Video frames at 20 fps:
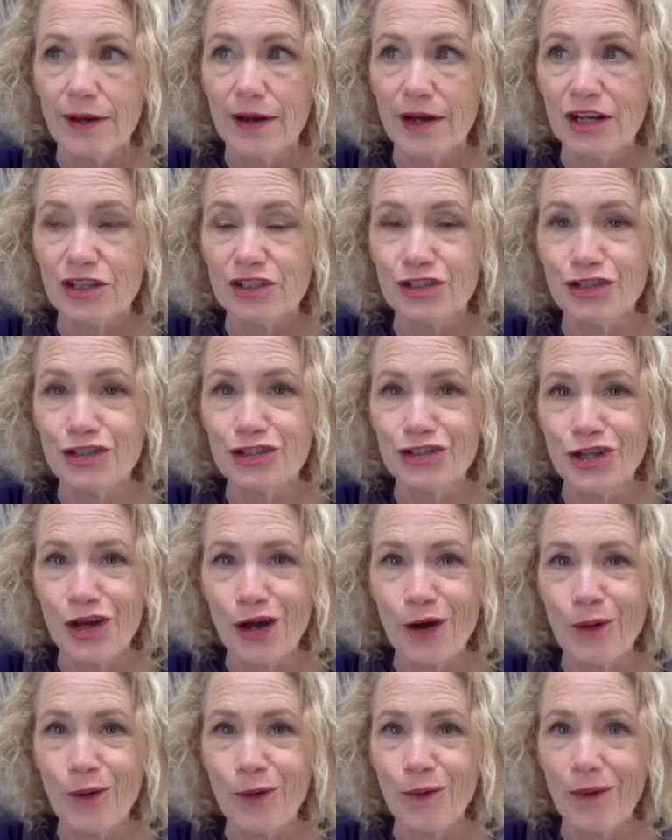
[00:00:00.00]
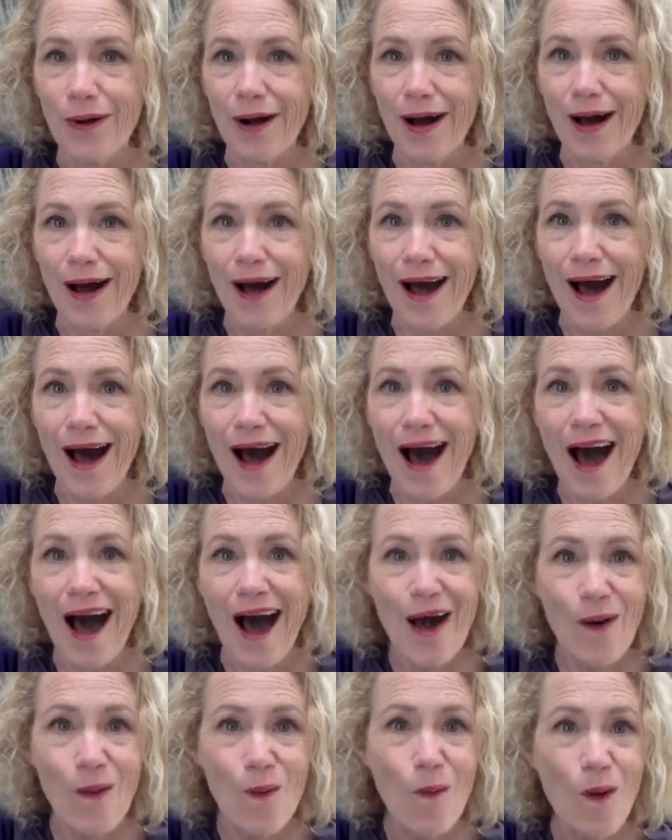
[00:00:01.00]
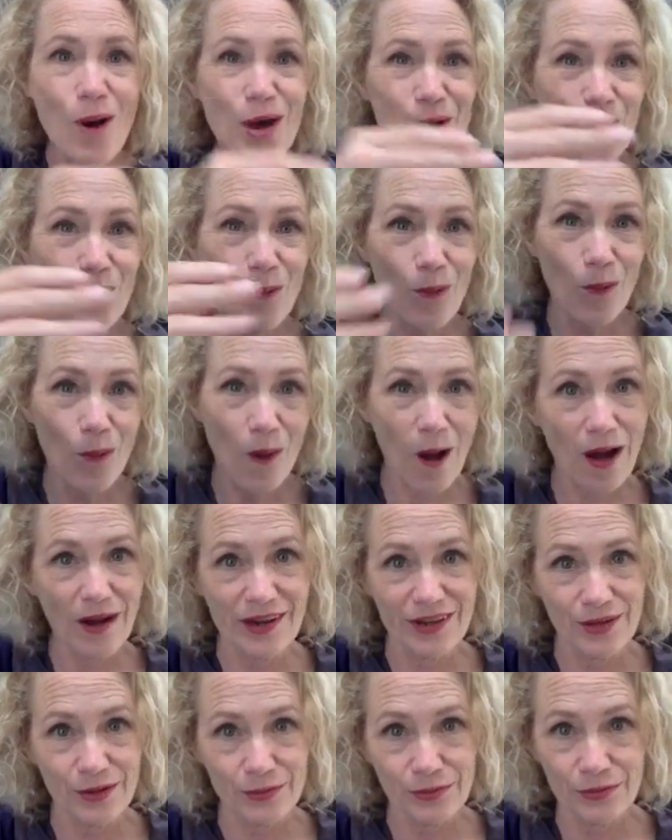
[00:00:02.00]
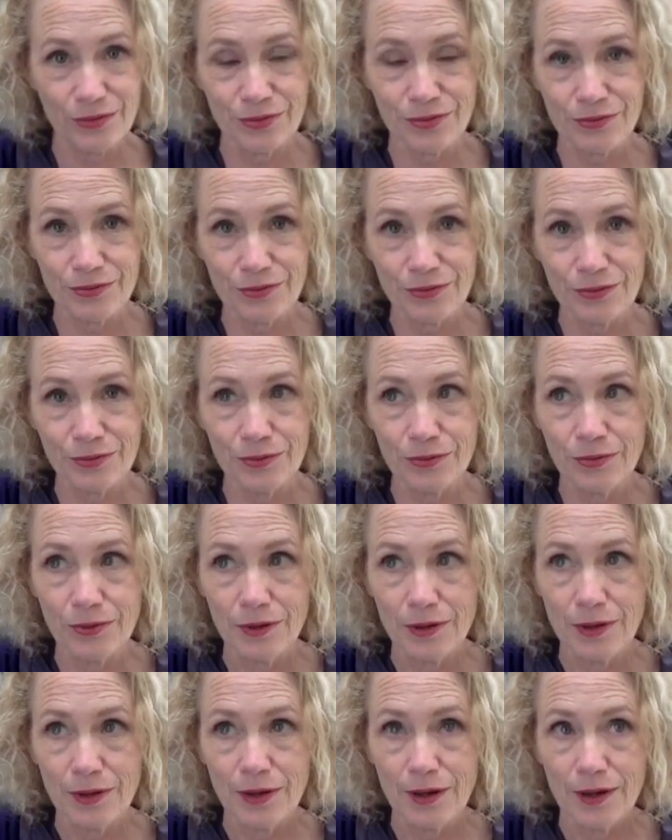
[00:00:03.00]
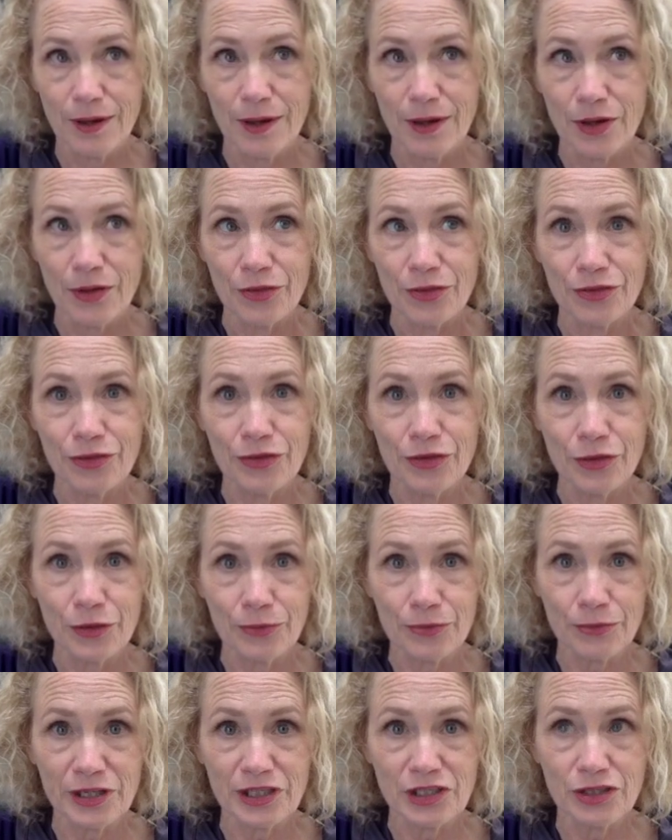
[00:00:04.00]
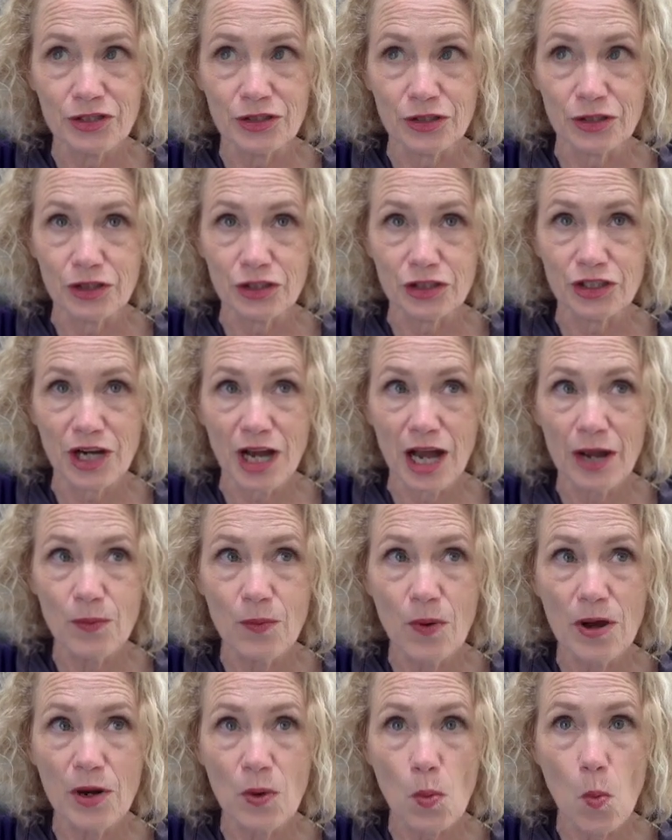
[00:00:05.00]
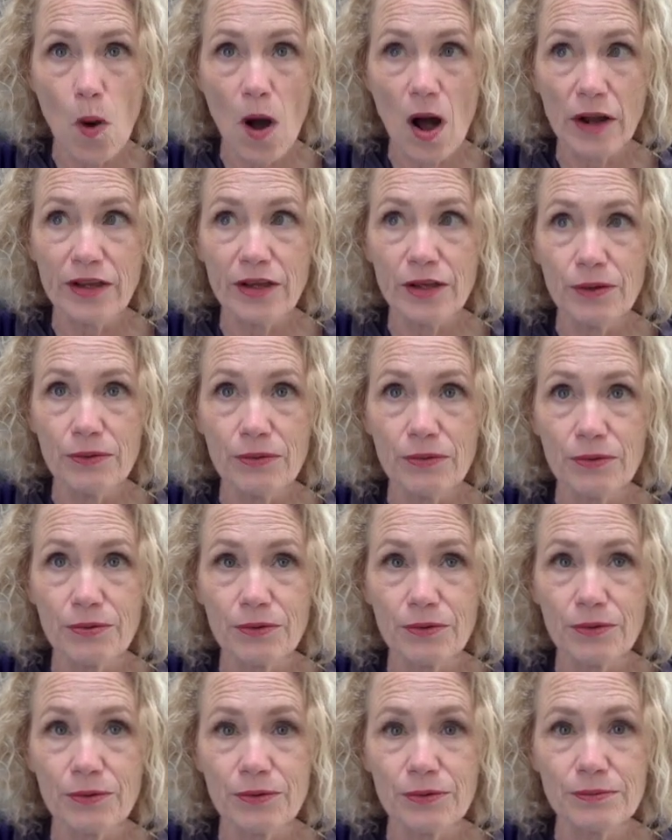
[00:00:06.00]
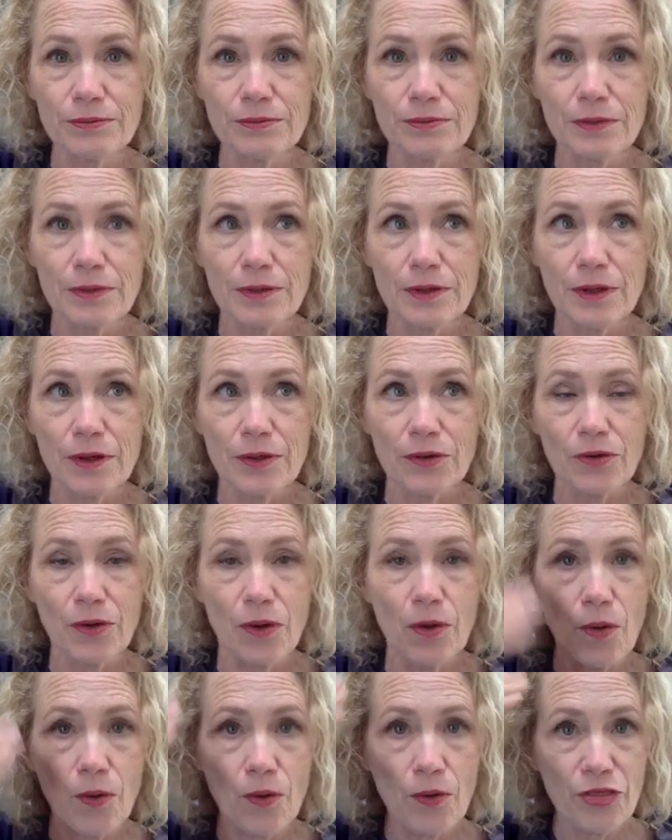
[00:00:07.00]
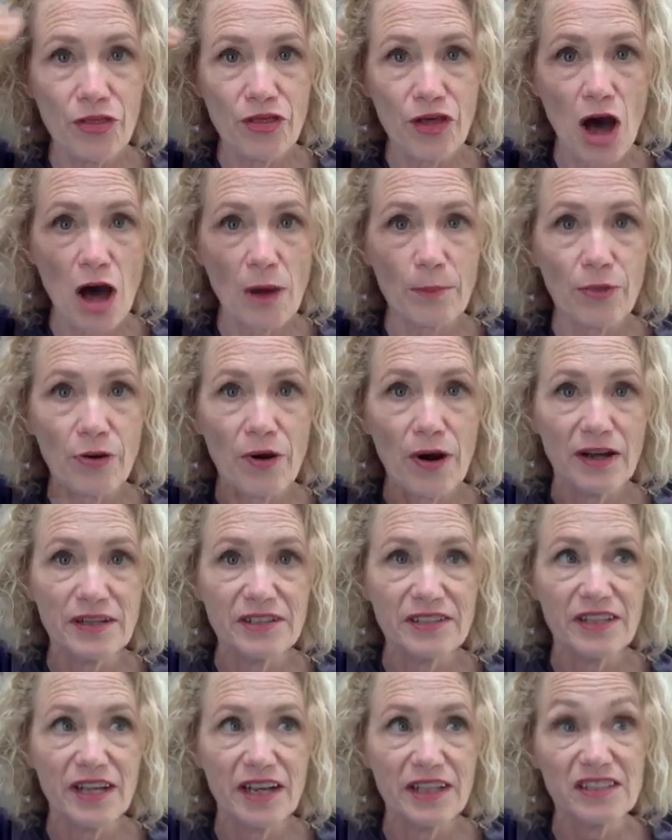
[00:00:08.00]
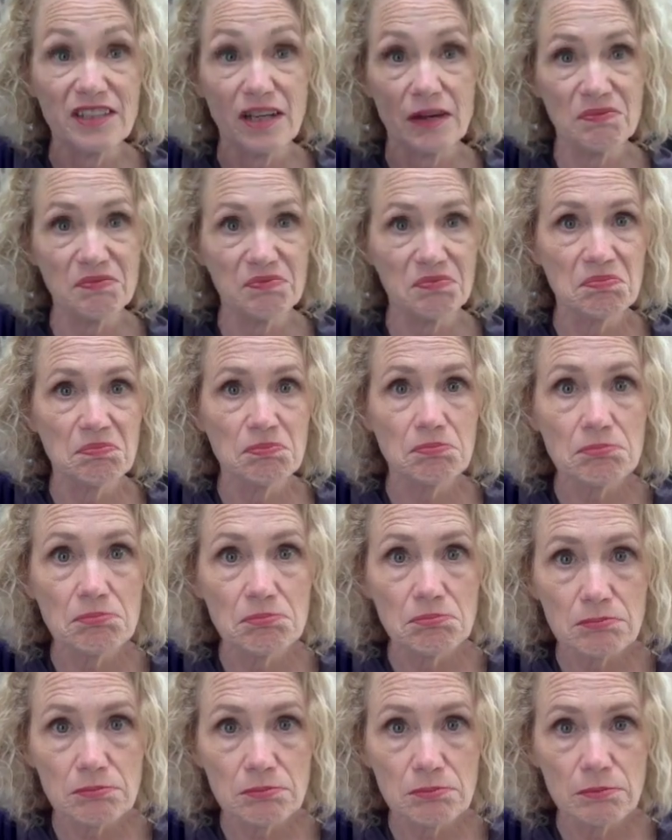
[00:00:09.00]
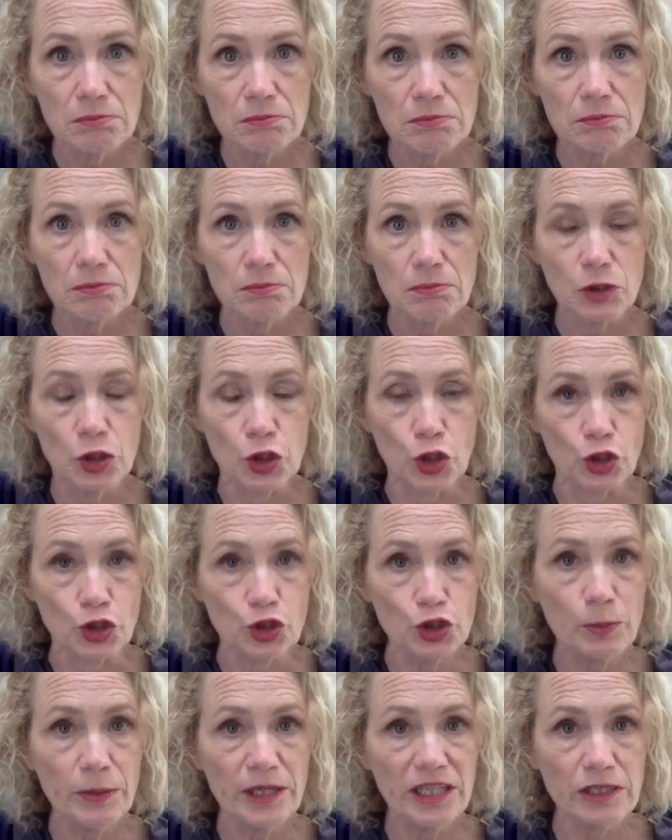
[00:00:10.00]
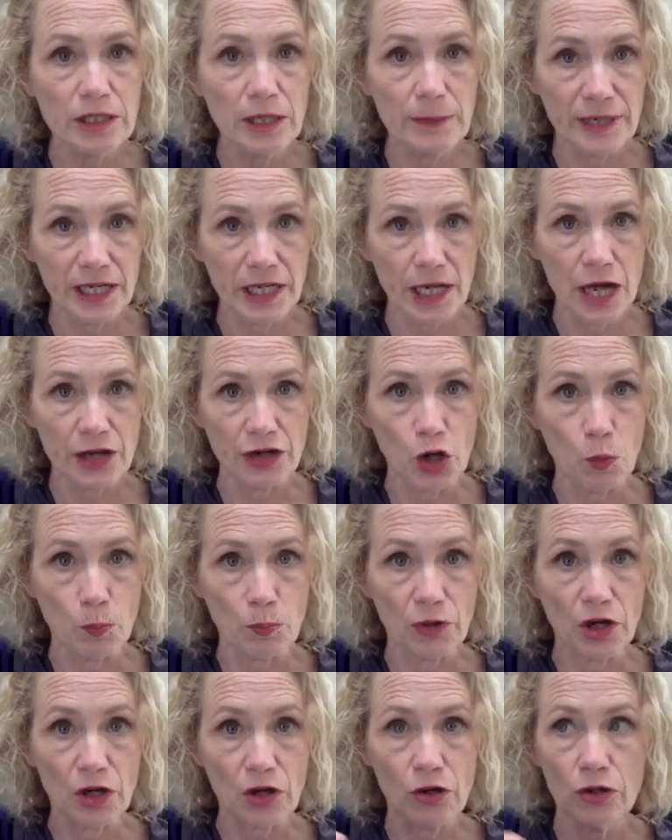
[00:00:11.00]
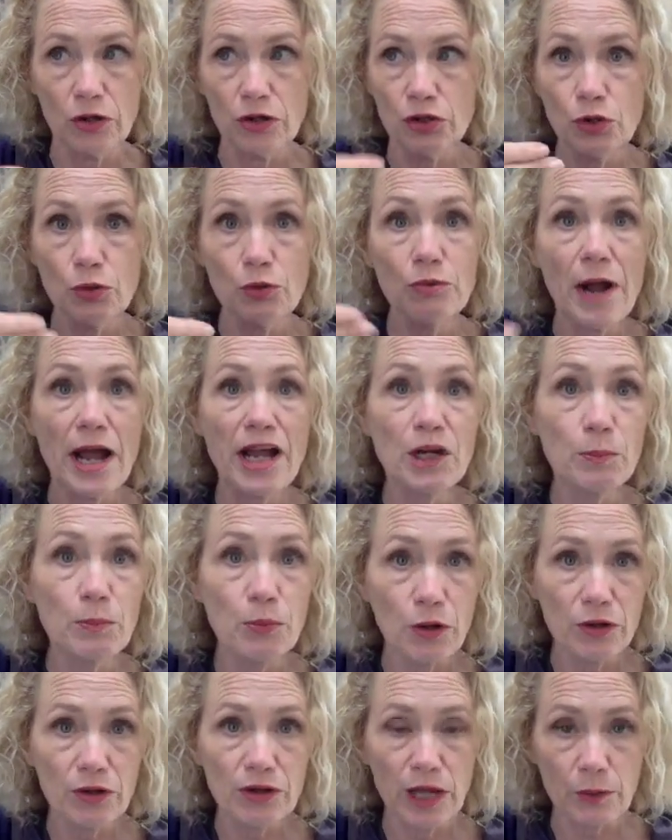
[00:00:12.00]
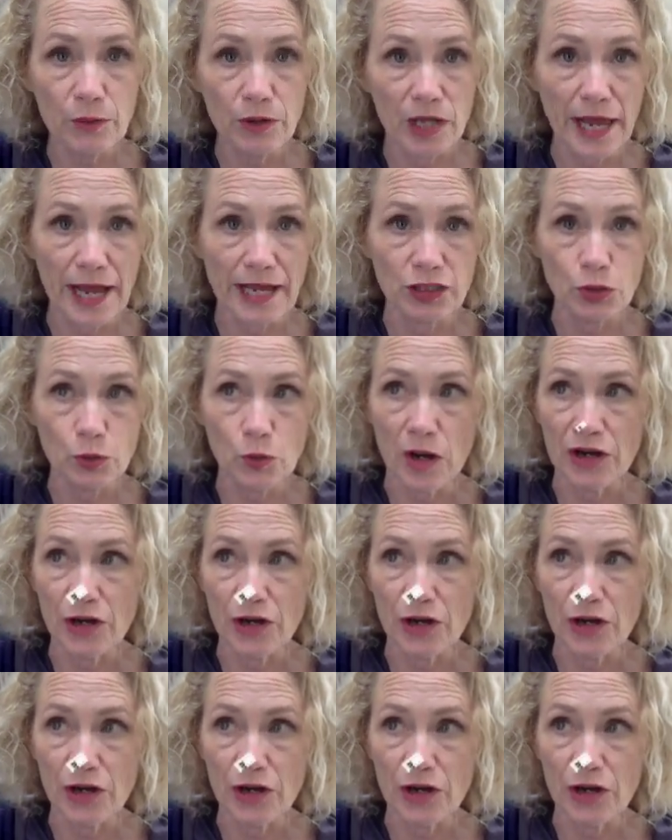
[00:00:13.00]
So I want to walk you through the research. I want to walk you through the whole thought process of, could you be somebody on Oprah? Could you write a book that would land you on